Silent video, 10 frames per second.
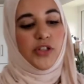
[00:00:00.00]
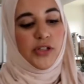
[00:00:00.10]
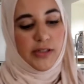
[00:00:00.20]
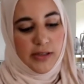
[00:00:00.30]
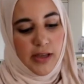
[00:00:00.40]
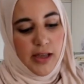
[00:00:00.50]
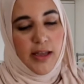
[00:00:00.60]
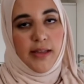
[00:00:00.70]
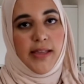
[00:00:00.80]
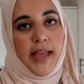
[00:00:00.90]
just
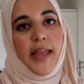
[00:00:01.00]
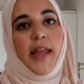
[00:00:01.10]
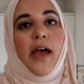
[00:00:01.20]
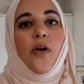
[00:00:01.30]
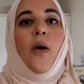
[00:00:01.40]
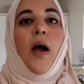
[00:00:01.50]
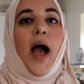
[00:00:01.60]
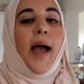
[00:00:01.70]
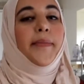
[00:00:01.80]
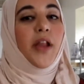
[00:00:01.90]
take it out.
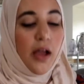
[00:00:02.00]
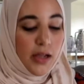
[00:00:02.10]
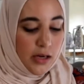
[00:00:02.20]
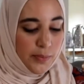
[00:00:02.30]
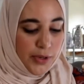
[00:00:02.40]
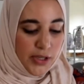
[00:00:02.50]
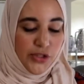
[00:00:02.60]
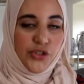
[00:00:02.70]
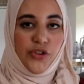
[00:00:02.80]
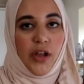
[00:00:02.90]
I'm not gonna put it
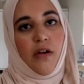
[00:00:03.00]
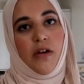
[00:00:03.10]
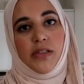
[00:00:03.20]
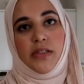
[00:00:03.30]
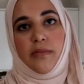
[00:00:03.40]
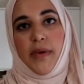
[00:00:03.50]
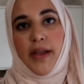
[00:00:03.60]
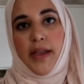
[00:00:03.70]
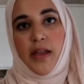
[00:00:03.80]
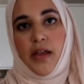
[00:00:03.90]
straight onto my
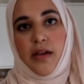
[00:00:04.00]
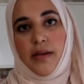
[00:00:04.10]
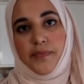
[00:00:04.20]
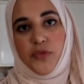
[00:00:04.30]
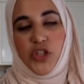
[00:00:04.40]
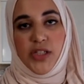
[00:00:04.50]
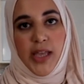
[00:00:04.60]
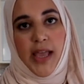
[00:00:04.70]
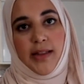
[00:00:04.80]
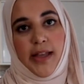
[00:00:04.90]

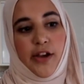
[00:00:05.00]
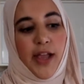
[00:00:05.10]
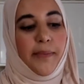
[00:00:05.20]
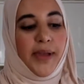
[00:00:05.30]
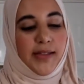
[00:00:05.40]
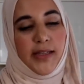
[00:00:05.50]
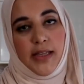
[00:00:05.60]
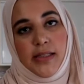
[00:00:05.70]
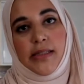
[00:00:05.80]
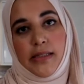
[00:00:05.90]
cheesecake layer yet because it
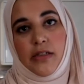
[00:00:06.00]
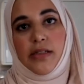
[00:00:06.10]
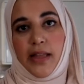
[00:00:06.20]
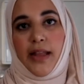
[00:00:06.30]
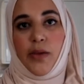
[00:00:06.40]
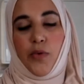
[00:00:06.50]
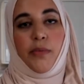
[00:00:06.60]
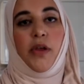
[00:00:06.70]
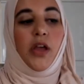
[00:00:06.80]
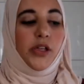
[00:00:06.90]
still slightly warm.
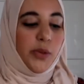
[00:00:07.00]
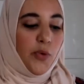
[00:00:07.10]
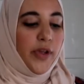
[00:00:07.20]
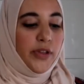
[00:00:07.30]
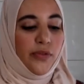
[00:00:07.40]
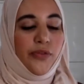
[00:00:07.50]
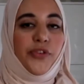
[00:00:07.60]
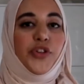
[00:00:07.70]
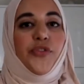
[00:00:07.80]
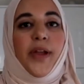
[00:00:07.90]
So I'm going to
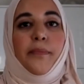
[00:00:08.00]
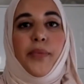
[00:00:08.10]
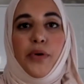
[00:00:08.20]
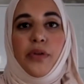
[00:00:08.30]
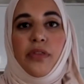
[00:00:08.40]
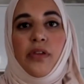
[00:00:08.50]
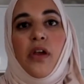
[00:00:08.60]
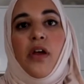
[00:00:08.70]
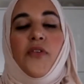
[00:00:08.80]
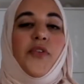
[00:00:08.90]
refrigerate both
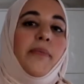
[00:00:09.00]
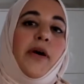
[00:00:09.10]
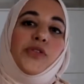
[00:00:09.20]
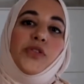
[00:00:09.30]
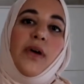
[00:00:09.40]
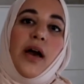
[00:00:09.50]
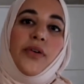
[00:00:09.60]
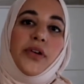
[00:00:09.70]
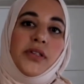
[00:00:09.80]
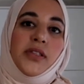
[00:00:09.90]
for about 2
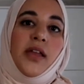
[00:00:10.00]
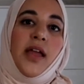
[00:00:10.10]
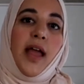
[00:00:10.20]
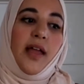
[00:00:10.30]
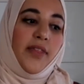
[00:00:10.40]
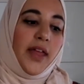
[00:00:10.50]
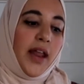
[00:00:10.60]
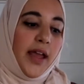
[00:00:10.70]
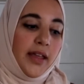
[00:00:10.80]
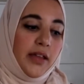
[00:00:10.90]
hours, and then
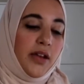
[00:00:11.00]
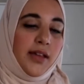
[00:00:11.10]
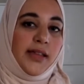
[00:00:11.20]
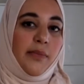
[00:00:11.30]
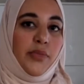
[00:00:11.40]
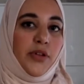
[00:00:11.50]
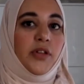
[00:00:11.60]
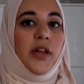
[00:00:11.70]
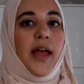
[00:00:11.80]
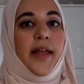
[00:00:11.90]
I can
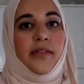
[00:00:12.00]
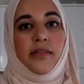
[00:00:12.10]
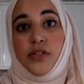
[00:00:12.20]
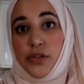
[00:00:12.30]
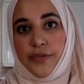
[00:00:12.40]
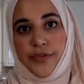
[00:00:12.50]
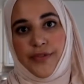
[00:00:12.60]
assemble and serve.